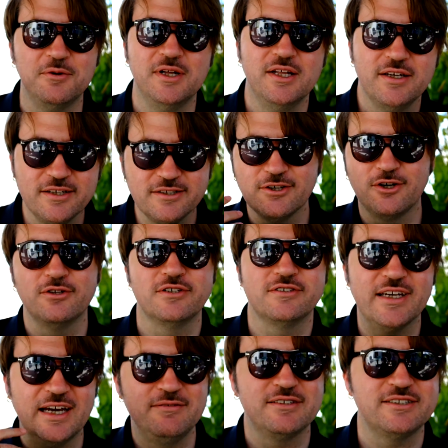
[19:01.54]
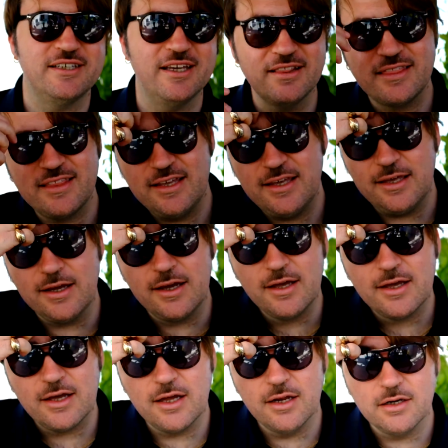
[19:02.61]
know, it's all the time the same thing,
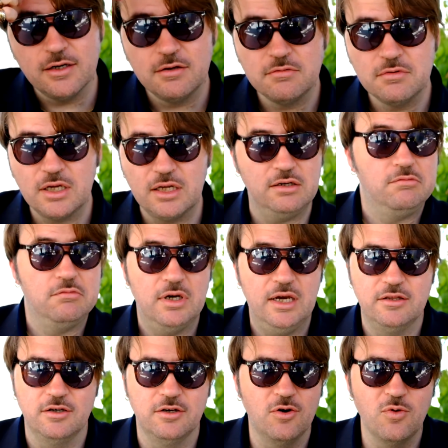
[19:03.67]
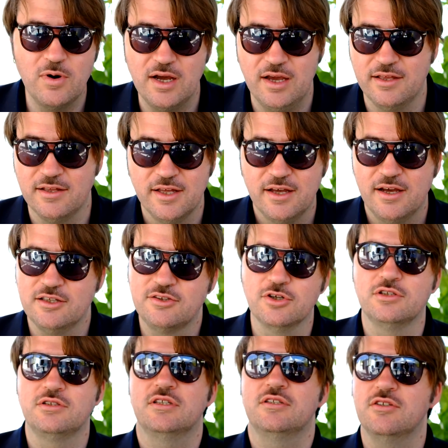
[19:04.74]
and I don't know why. I
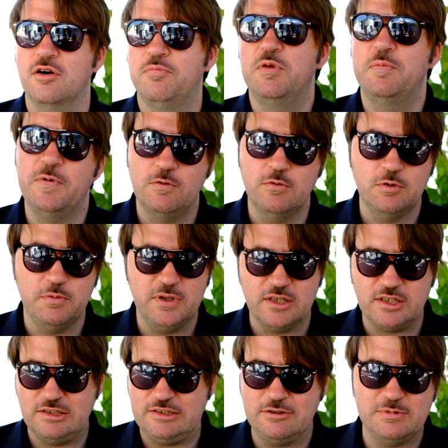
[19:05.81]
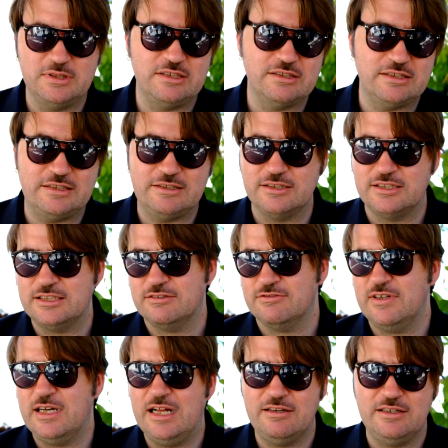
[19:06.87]
thought, you know, people will be a little bit, you know,
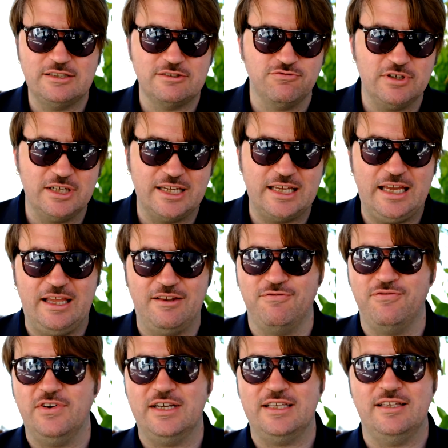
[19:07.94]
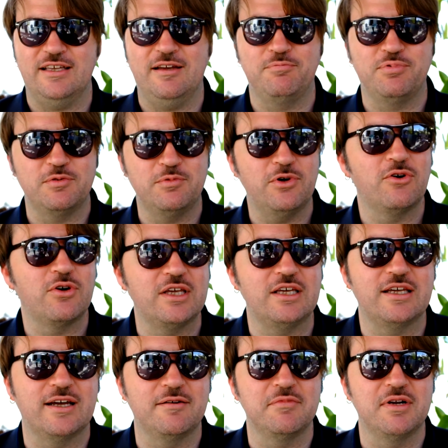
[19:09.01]
said, well, he's again fucking and
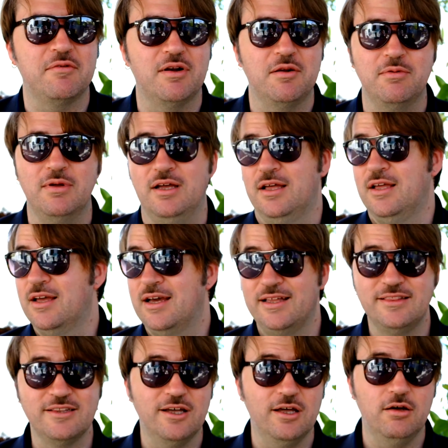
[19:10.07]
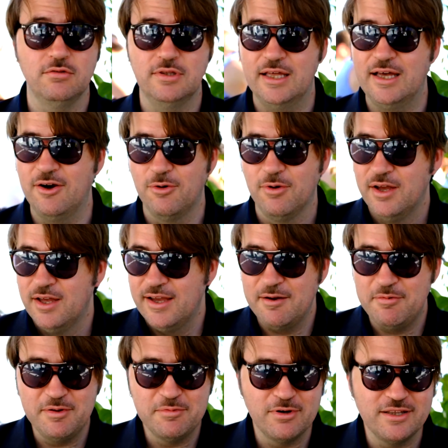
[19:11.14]
provoking and blah, blah, blah. And no,
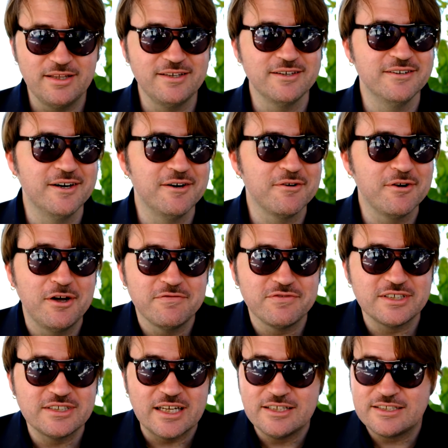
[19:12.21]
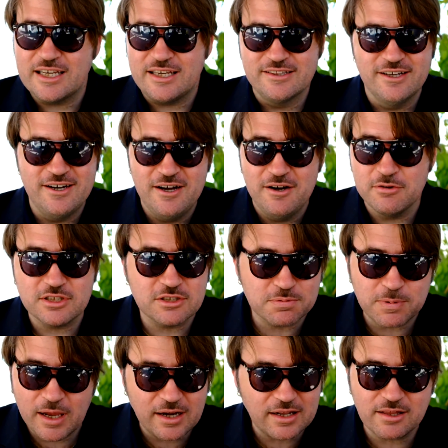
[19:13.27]
everybody, you know, loved it and say, no,
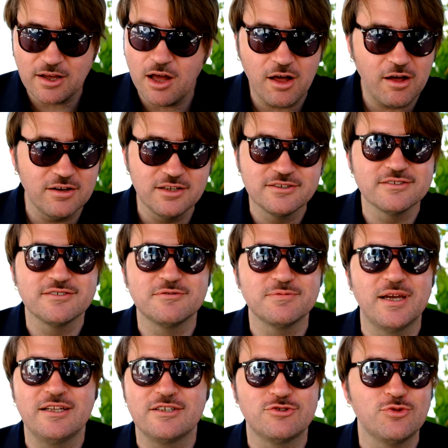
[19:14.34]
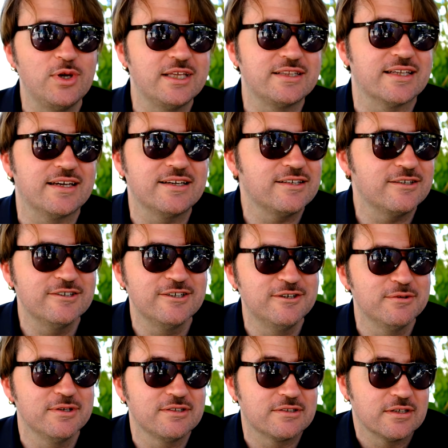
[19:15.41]
it's very, oh, it's very sweet, and, you
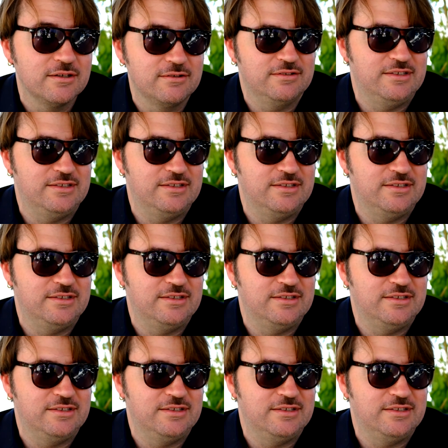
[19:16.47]
know, I